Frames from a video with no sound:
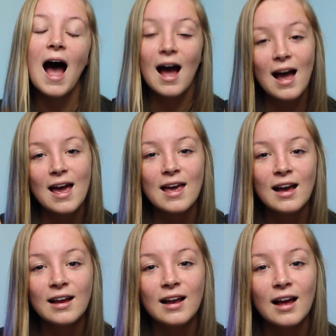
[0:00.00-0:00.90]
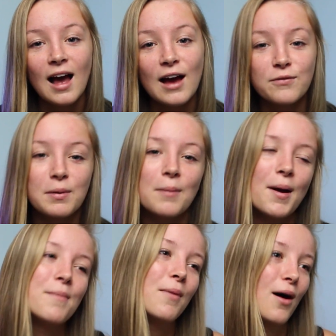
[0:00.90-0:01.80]
I have brought
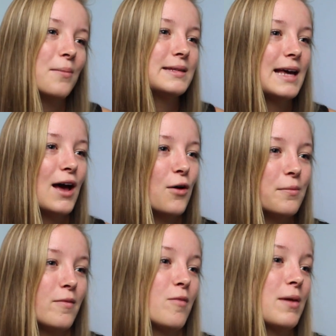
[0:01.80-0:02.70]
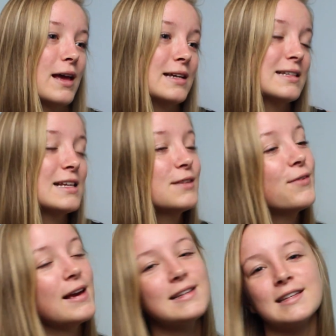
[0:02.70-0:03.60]
my mom to help me because let's
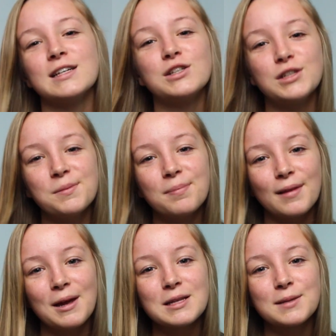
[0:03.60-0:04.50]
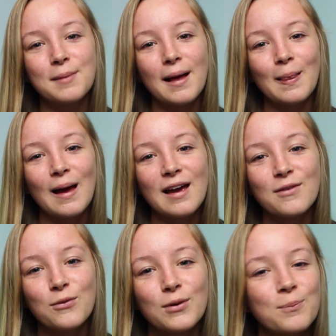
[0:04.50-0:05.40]
face it, she plans my
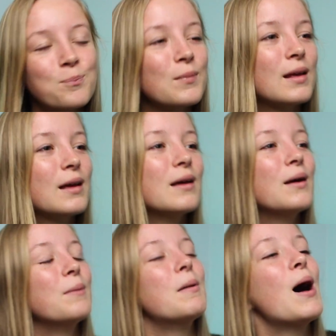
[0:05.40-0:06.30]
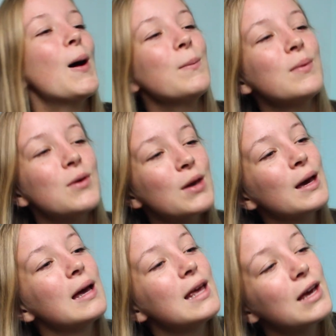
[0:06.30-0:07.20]
life. Mom, you
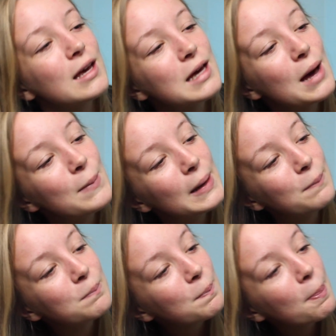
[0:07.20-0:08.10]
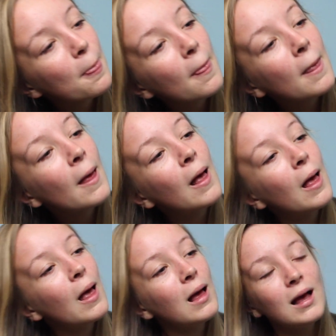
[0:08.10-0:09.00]
can come in.
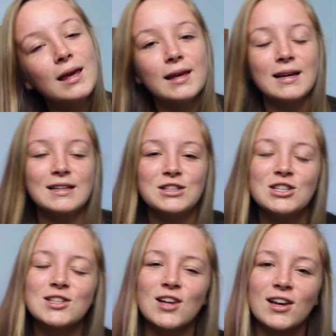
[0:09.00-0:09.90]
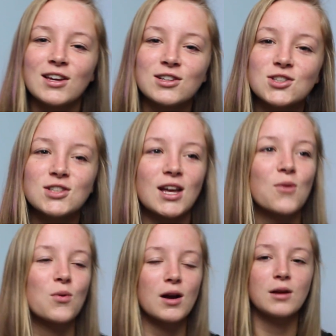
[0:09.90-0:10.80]
Kidding, she's not here, she's
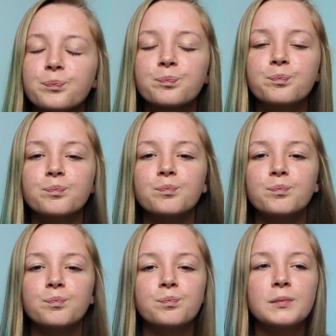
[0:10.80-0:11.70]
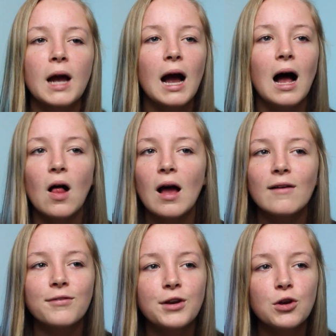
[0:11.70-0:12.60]
at work. I'll
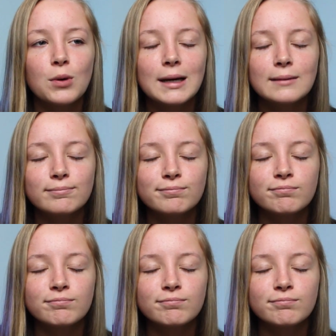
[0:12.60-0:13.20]
have to do it.